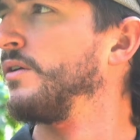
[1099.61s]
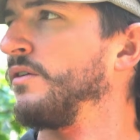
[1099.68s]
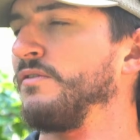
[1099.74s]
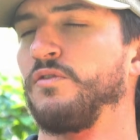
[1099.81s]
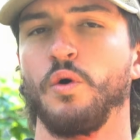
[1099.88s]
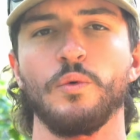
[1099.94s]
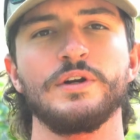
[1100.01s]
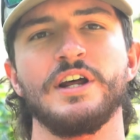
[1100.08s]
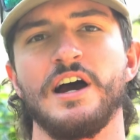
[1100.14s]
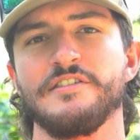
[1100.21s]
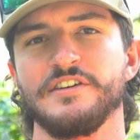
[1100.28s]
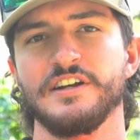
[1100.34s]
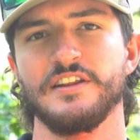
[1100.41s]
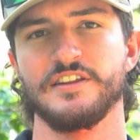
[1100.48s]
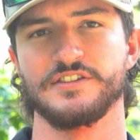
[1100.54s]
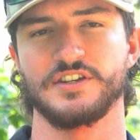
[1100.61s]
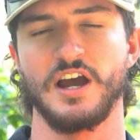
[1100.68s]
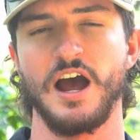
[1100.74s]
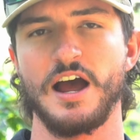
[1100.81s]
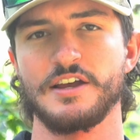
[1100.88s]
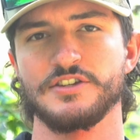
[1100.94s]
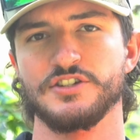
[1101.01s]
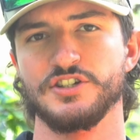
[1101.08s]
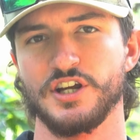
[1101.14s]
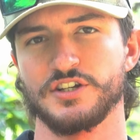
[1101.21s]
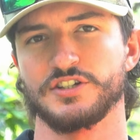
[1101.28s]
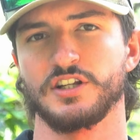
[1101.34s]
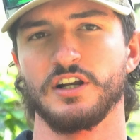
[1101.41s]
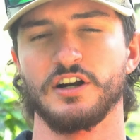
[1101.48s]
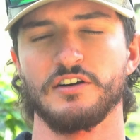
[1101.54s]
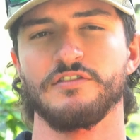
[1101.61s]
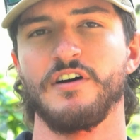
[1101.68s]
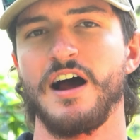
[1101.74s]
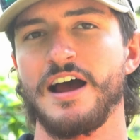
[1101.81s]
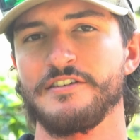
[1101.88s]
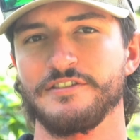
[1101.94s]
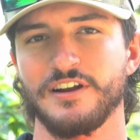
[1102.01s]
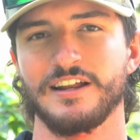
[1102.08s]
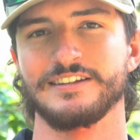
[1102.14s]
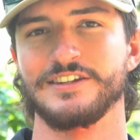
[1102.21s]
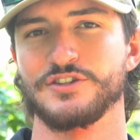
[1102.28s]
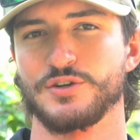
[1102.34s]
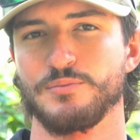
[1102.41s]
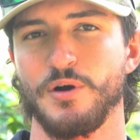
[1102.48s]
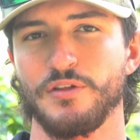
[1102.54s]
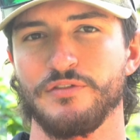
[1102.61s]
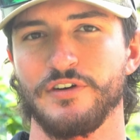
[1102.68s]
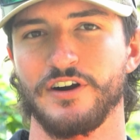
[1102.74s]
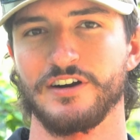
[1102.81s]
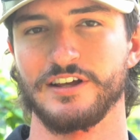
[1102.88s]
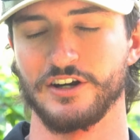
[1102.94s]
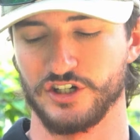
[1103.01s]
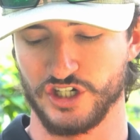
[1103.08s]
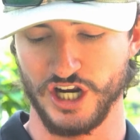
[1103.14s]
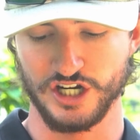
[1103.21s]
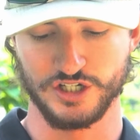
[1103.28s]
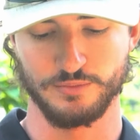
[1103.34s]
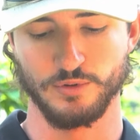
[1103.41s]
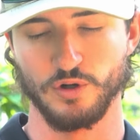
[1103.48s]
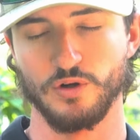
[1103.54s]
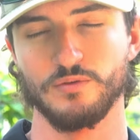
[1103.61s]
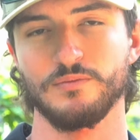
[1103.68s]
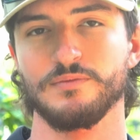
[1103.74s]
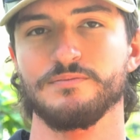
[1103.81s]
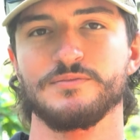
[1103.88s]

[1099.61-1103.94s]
Before we dive into this, guys, just to clarify, I feel like these are both very interchangeable.